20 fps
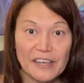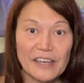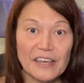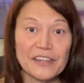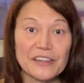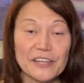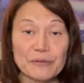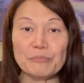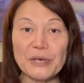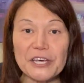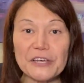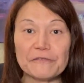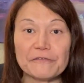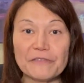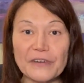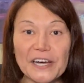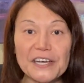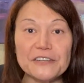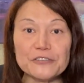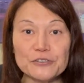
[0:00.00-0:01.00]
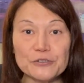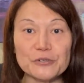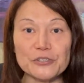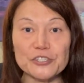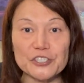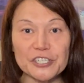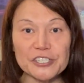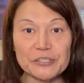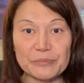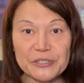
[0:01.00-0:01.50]
and then make fine tune
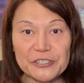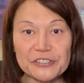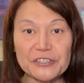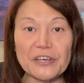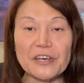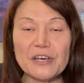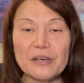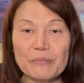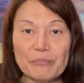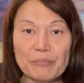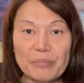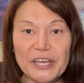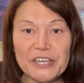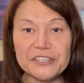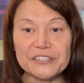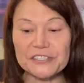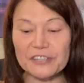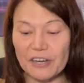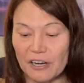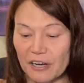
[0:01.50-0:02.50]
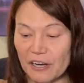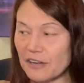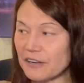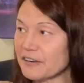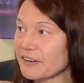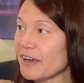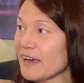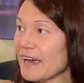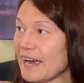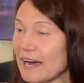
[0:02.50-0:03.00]
adjustments based
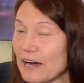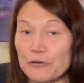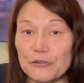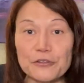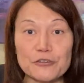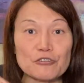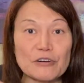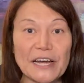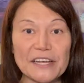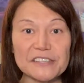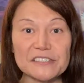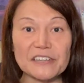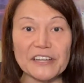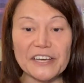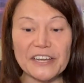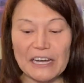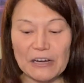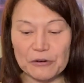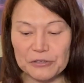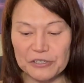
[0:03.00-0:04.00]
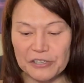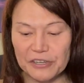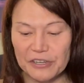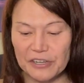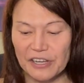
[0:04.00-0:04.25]
on how the track is laid out.